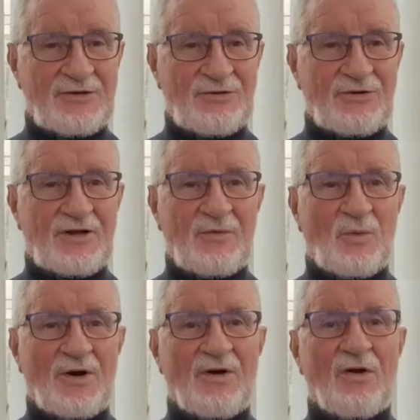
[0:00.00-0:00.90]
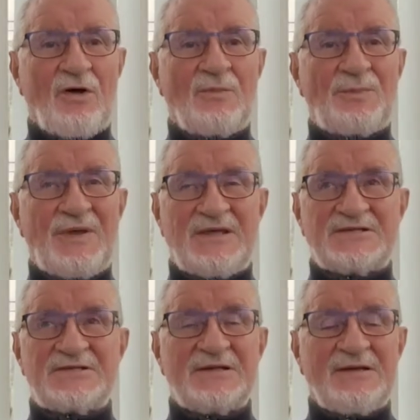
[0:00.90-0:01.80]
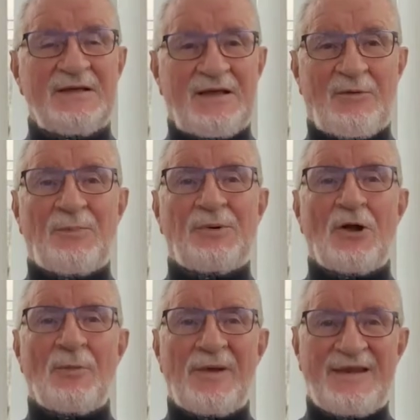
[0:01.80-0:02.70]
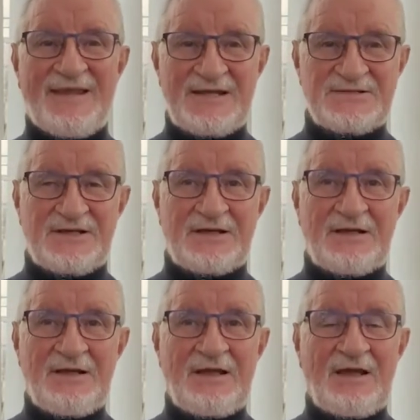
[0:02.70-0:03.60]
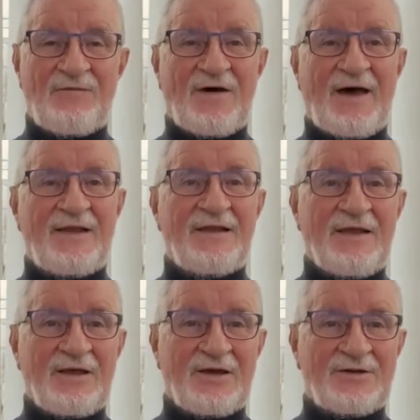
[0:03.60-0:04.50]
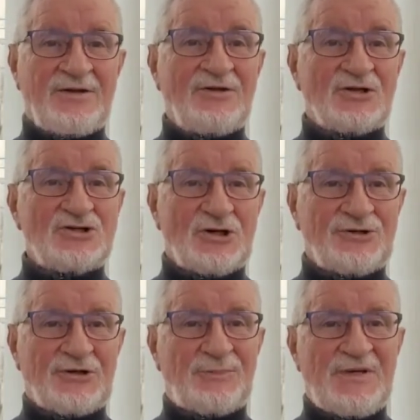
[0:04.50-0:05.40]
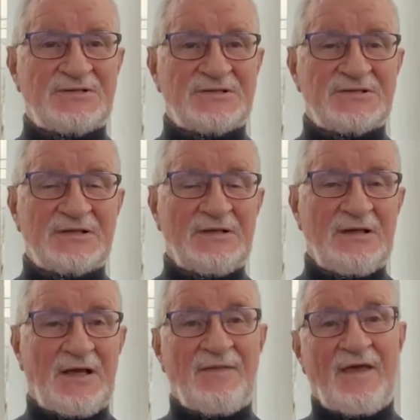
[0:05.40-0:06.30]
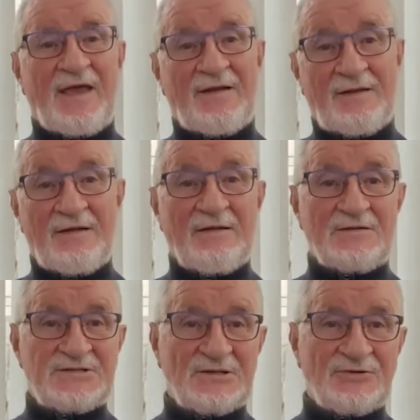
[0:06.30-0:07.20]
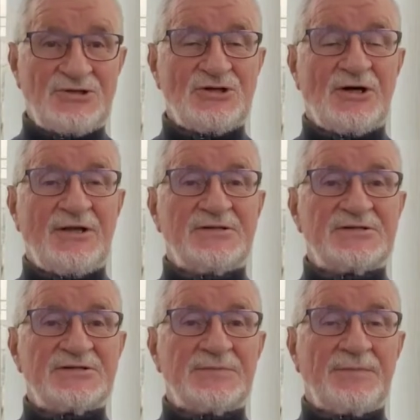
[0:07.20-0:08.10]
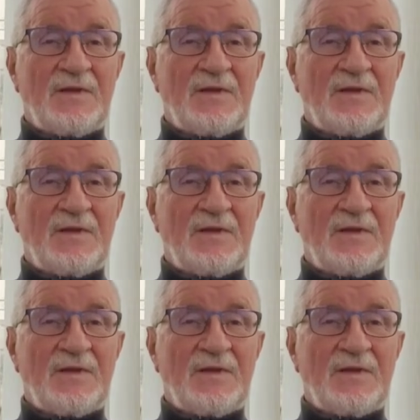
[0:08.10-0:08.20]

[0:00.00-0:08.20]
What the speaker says: to do it in one long piece. It would probably have been easier if I had cut it into shorter pieces and then sealed the joints.